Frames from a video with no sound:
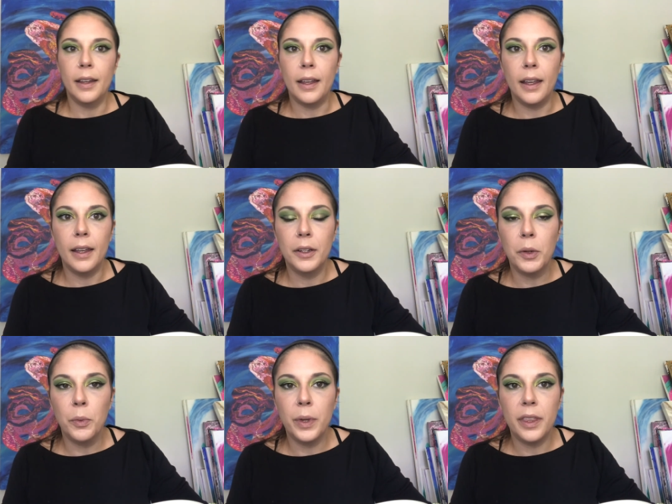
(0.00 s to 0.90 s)
And
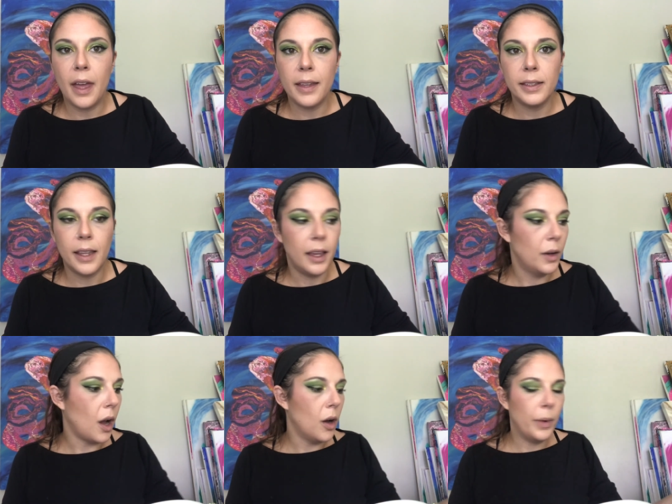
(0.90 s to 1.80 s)
with that said,
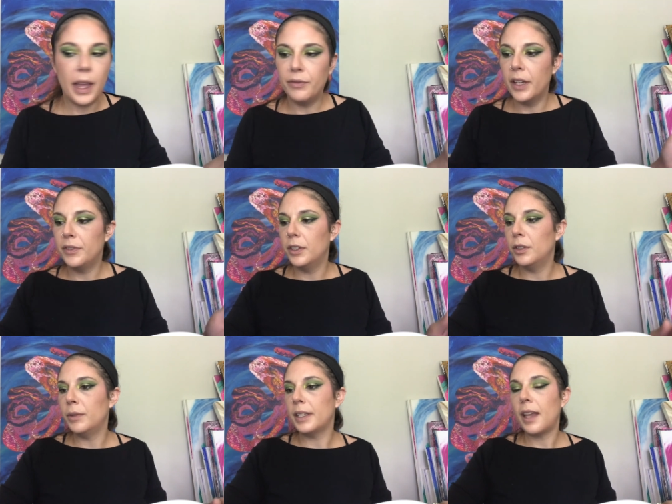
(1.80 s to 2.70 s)
all we have left to do
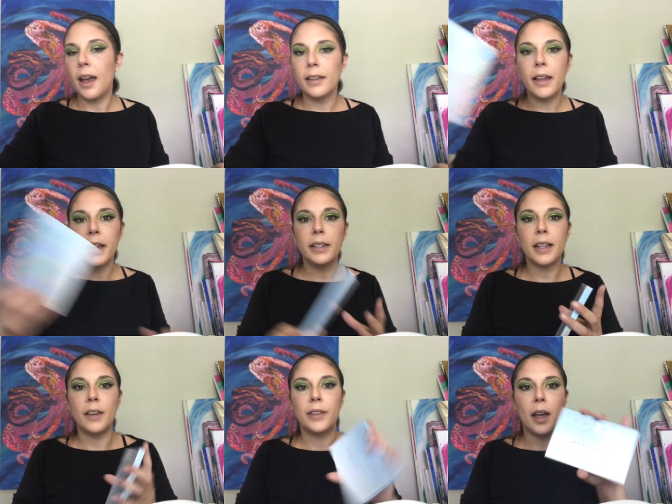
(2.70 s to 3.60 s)
is highlight.
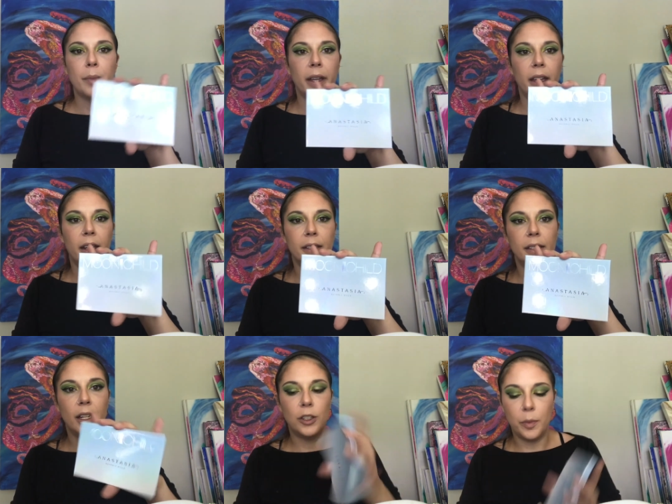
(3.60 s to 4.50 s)
I've got my
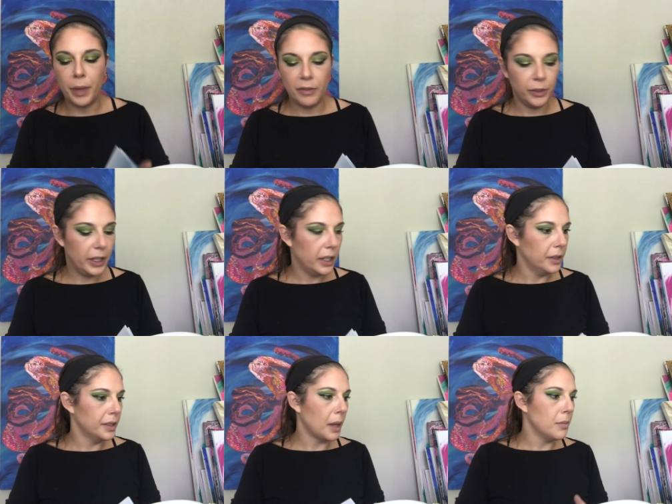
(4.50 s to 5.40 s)
Anastasia Beverly
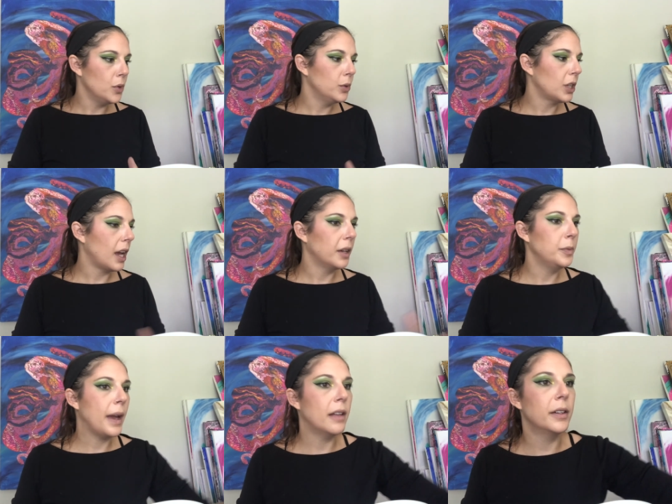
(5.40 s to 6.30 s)
Hills Moonchild
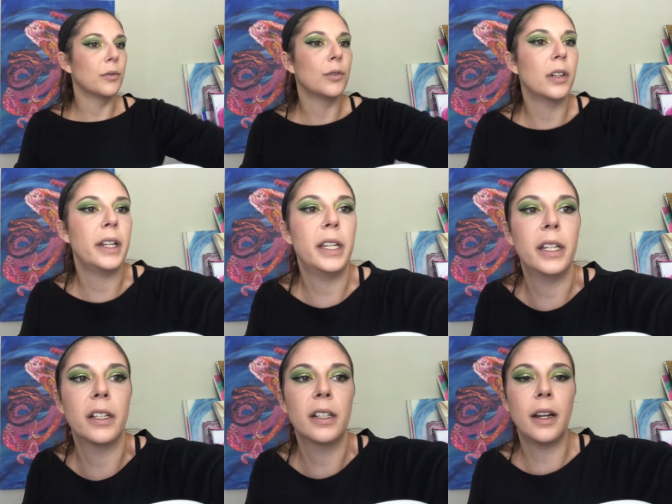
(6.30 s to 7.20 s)
palette right
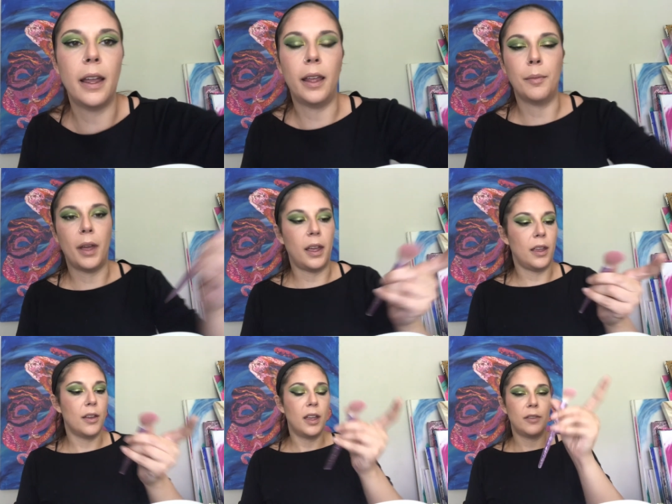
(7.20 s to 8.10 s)
here and my
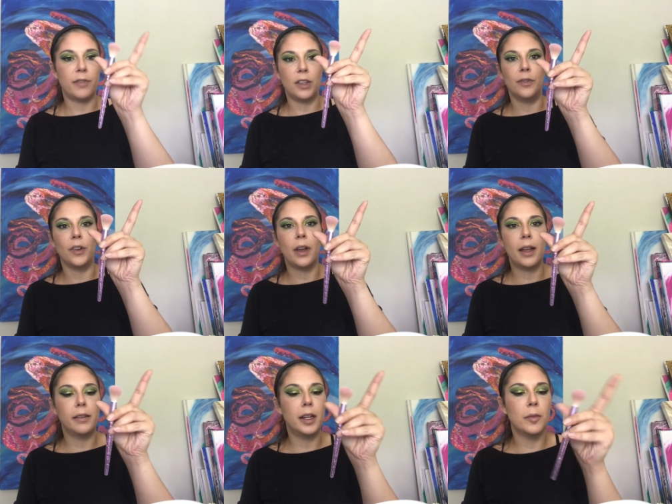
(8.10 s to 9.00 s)
faithful
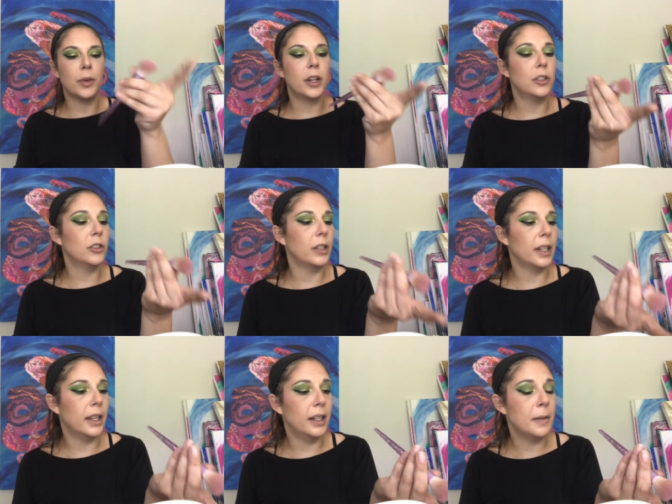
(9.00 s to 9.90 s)
highlighting brush
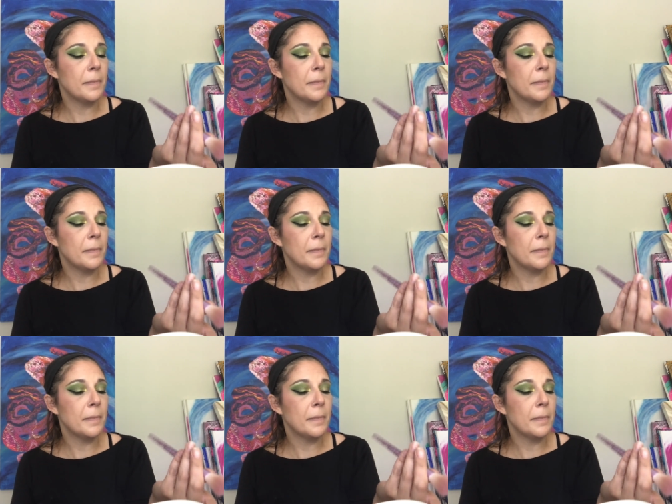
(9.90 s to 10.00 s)
again.